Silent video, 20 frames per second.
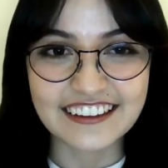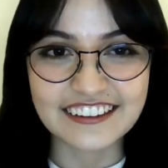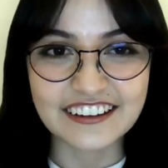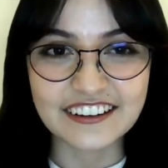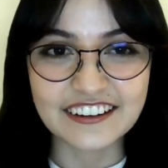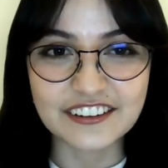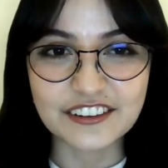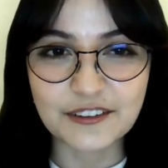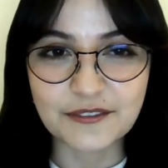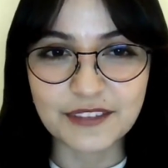
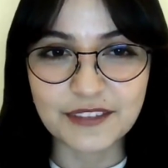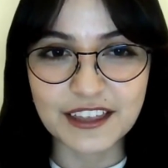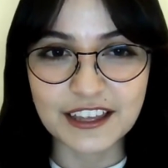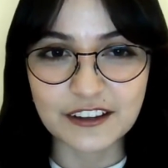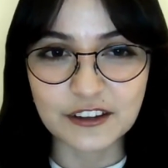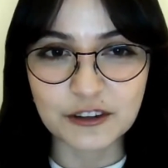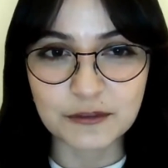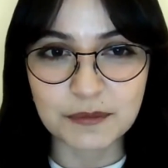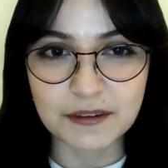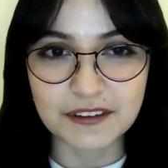Is there
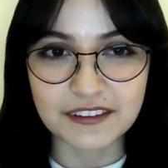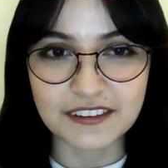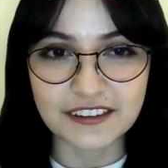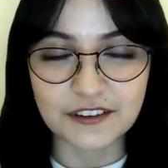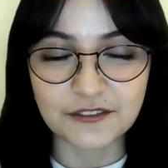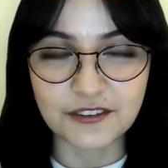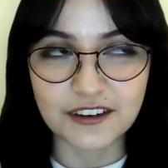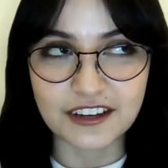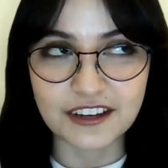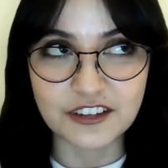something
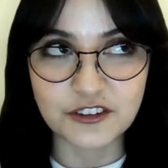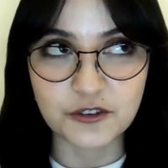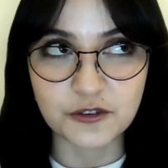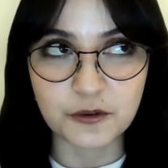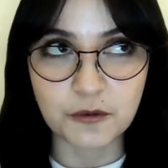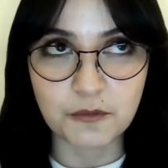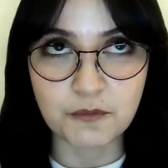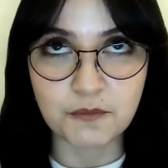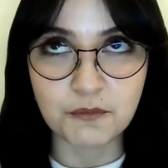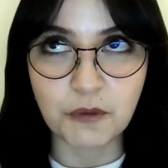specific
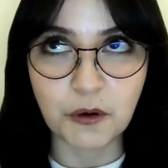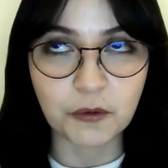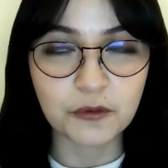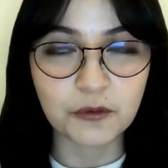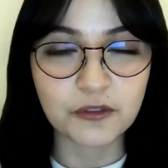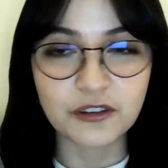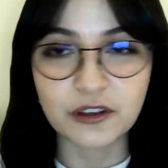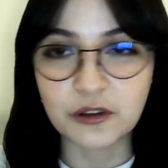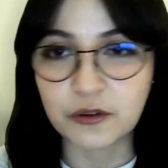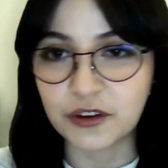you're
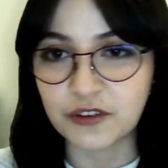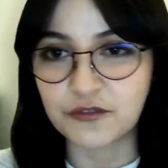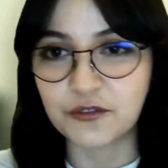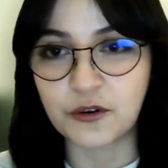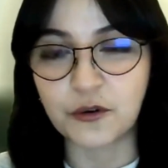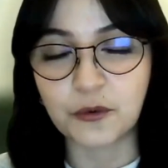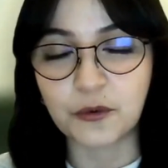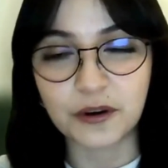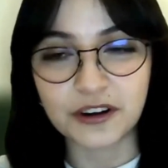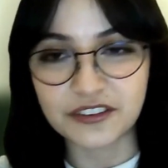most
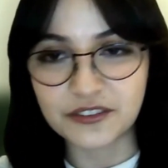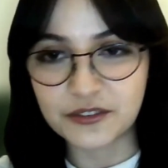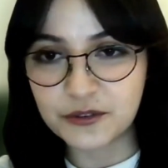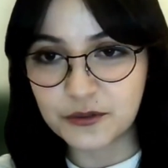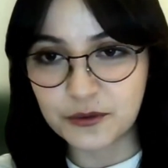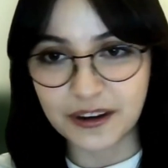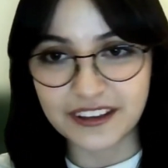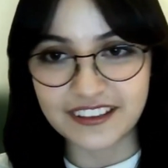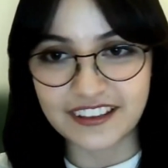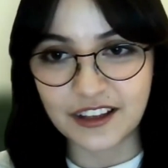looking forward
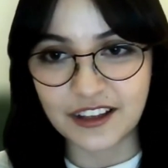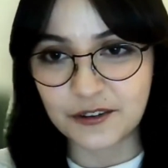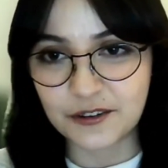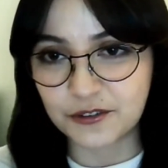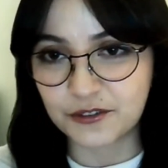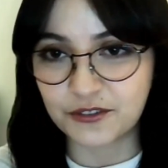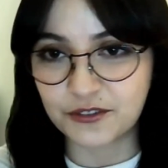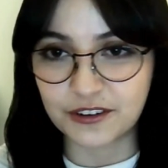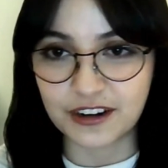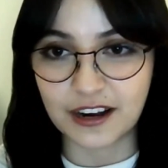to right
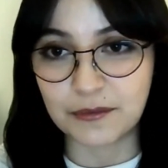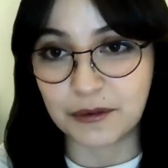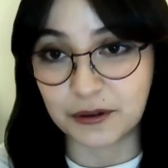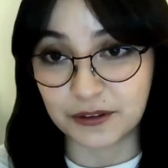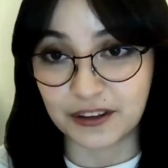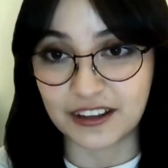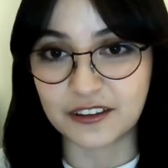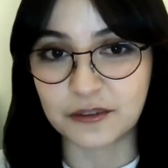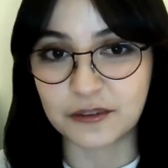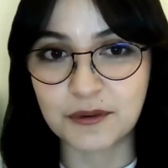now
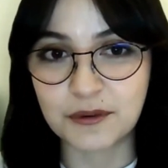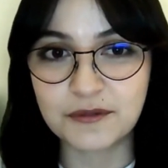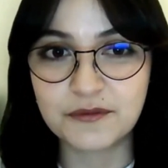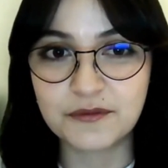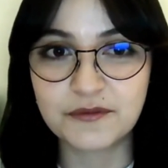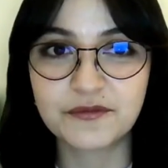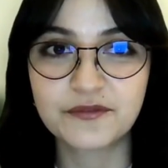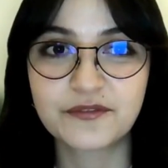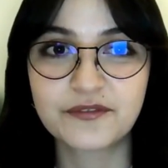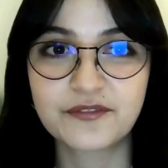about
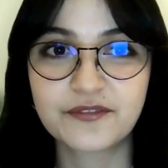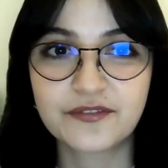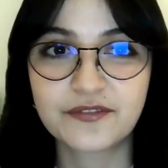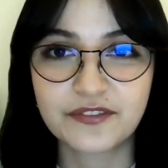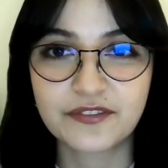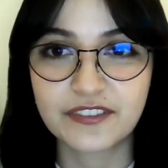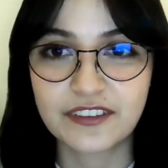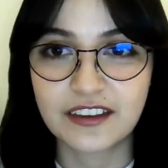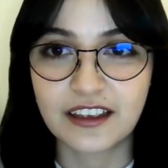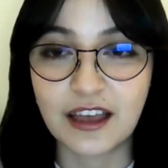Expo?
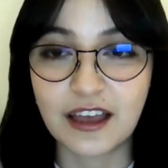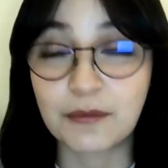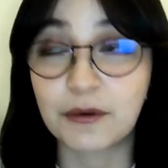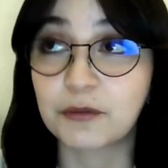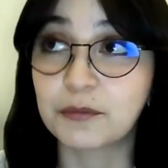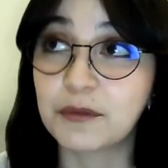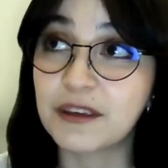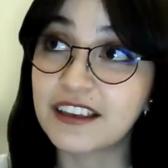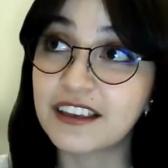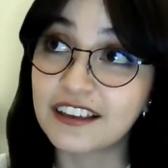
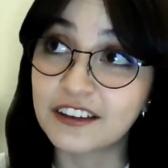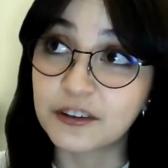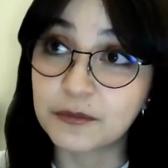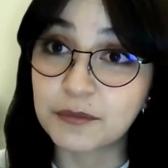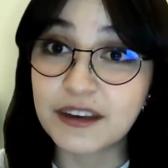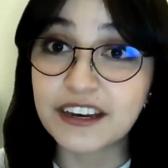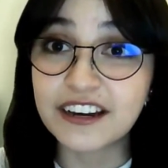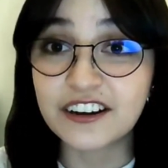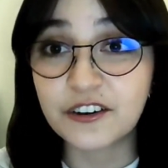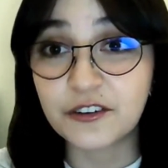About being
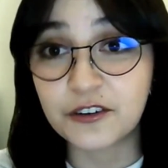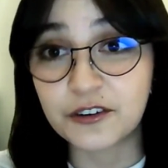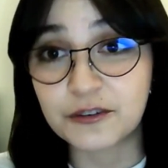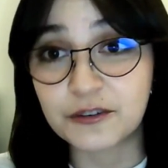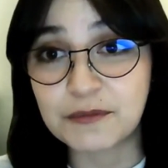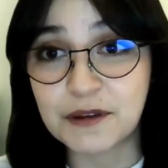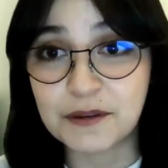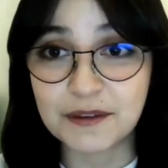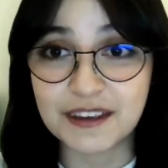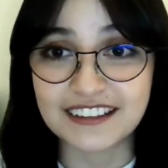a speaker
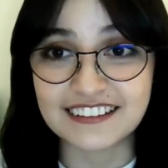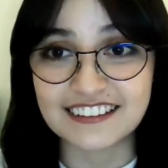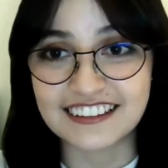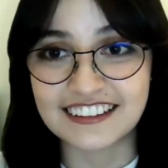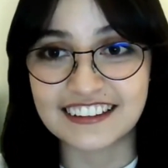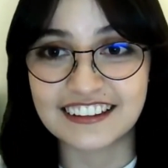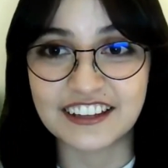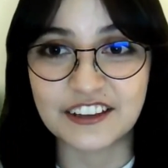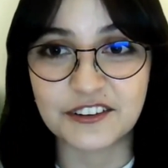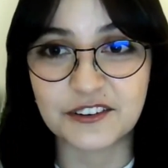or maybe
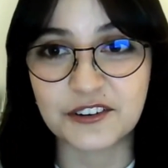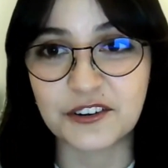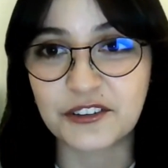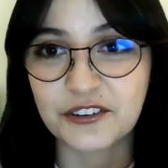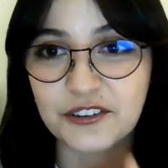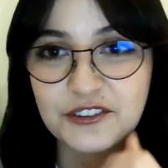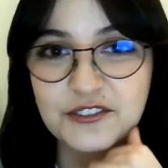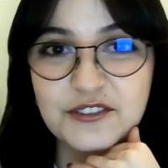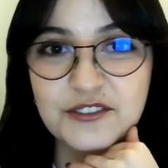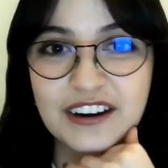attending
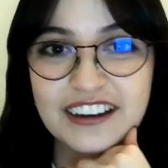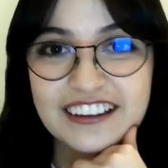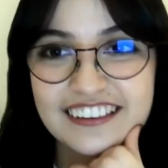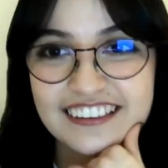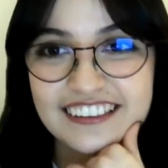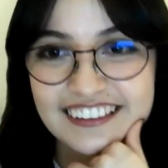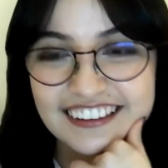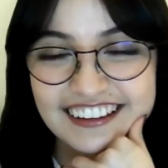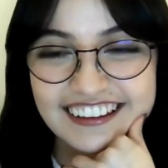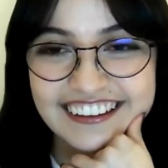on other
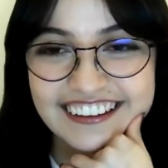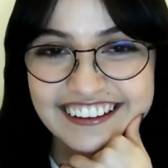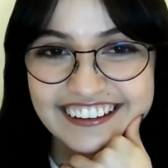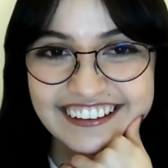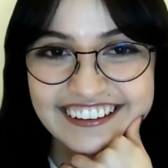tracks?